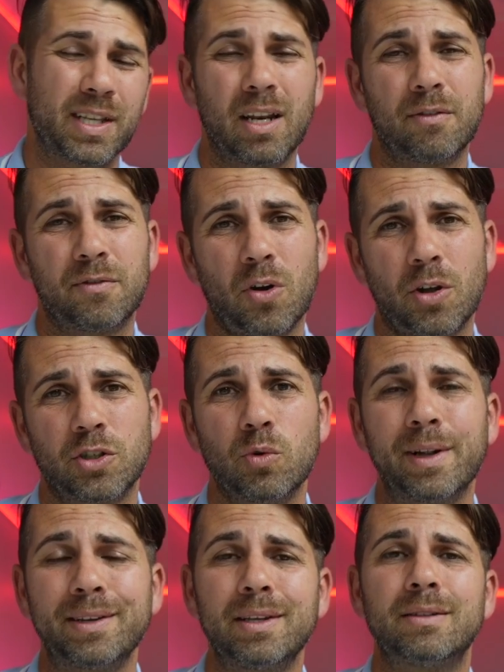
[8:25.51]
And if not, you
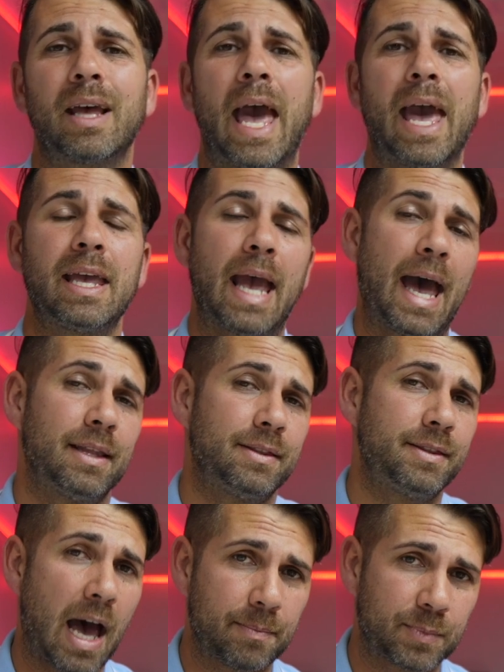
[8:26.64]
will need a
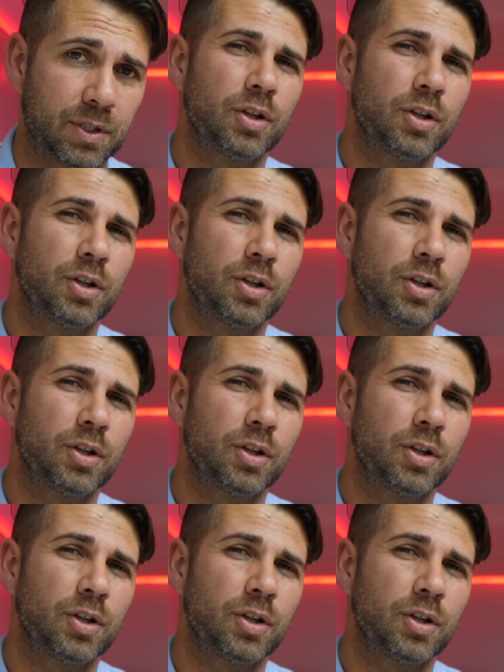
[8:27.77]
adapter.